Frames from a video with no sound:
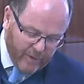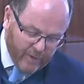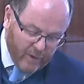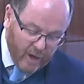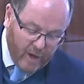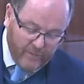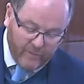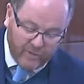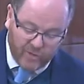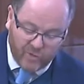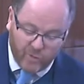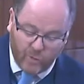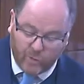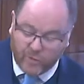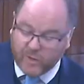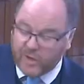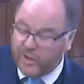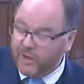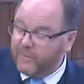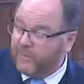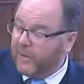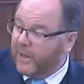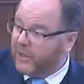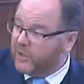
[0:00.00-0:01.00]
carbon
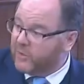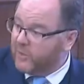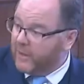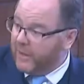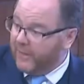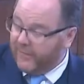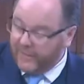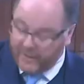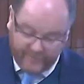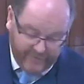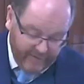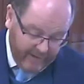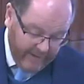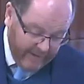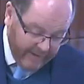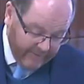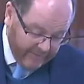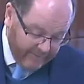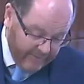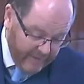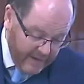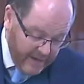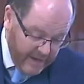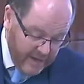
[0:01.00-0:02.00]
sources by
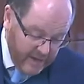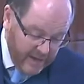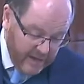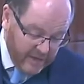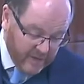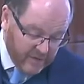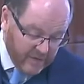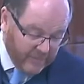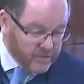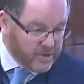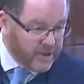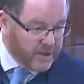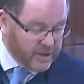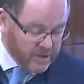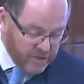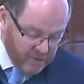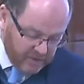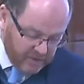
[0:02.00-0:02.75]
2035, subject to